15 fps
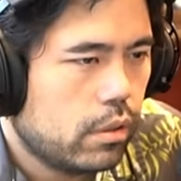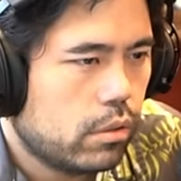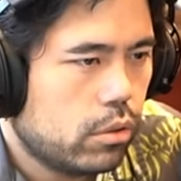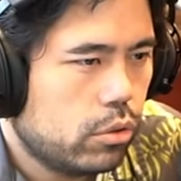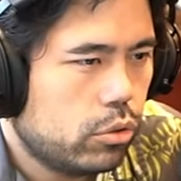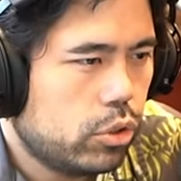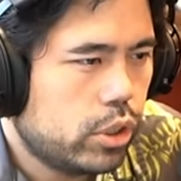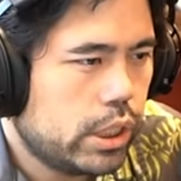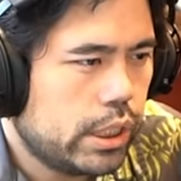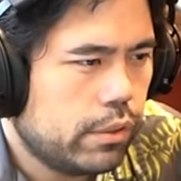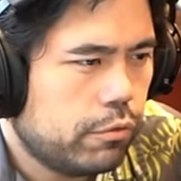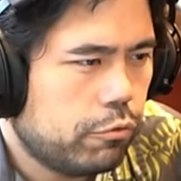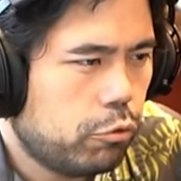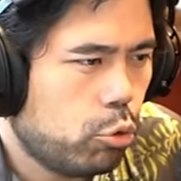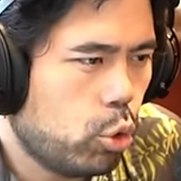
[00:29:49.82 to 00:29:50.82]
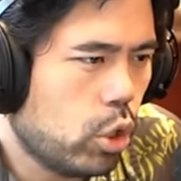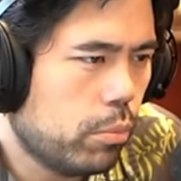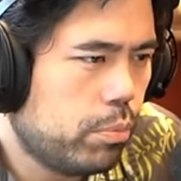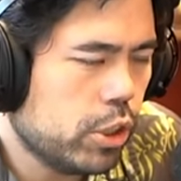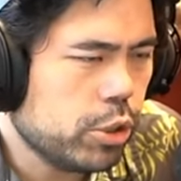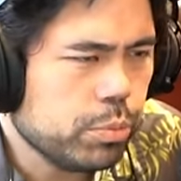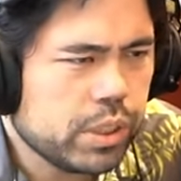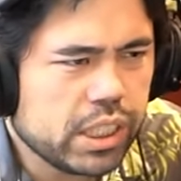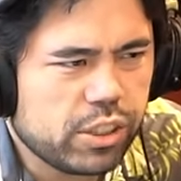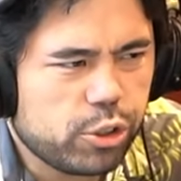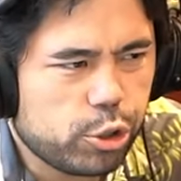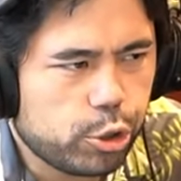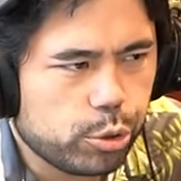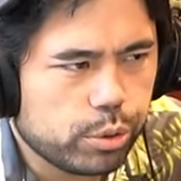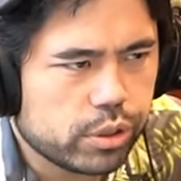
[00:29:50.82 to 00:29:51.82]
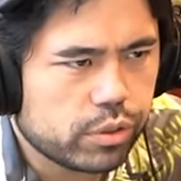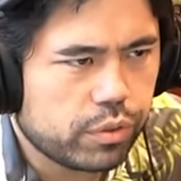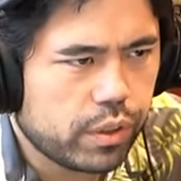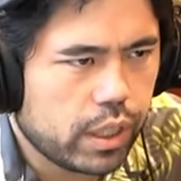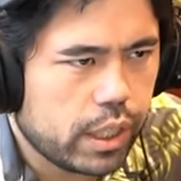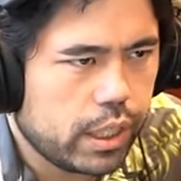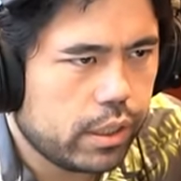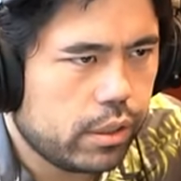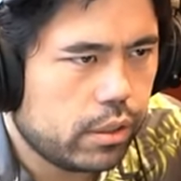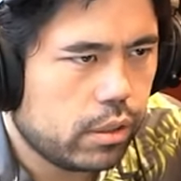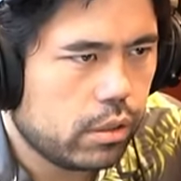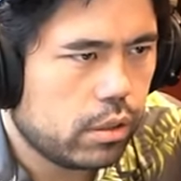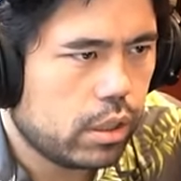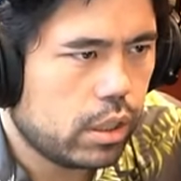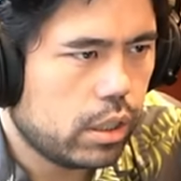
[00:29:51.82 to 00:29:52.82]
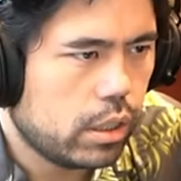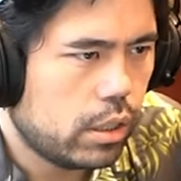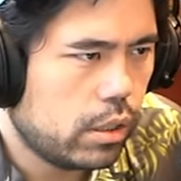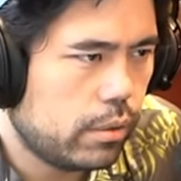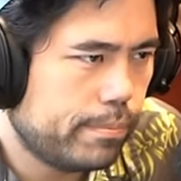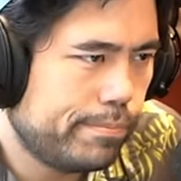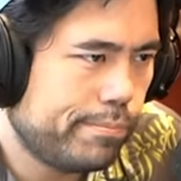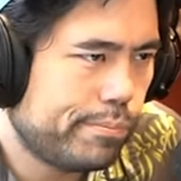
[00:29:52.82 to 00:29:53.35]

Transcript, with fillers: goes c4 bishop c2 is fine here um